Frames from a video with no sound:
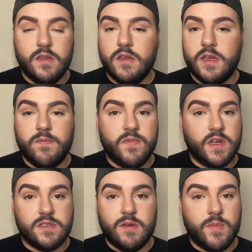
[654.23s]
it
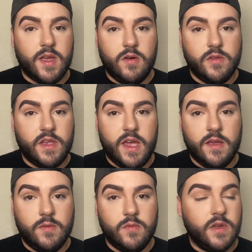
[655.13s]
fucks up my whole day
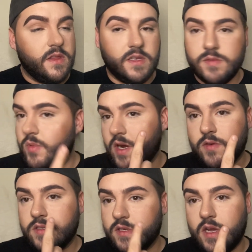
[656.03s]
when this brow
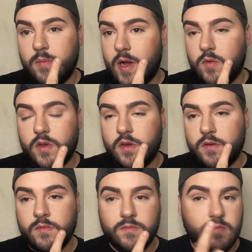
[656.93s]
doesn't come out good.
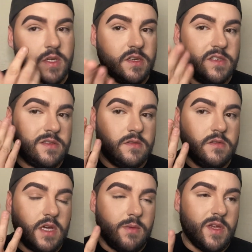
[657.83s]
Because,
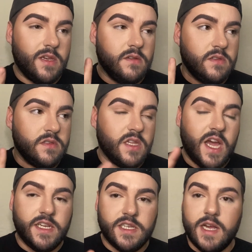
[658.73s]
I mean,
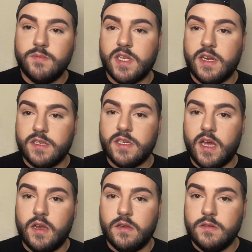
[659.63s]
9 times out of
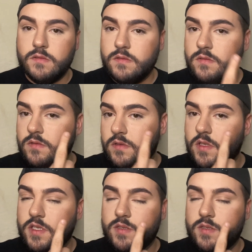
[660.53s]
10, this